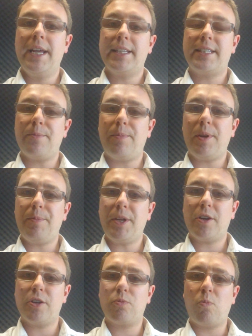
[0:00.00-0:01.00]
simply
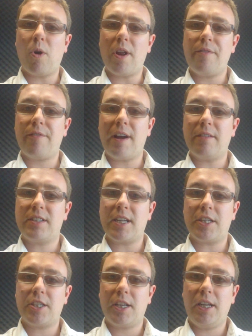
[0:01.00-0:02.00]
because what I found is
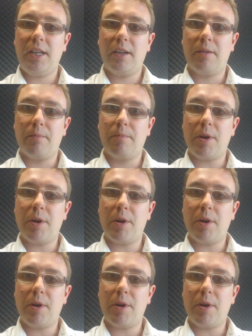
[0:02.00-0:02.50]
actually,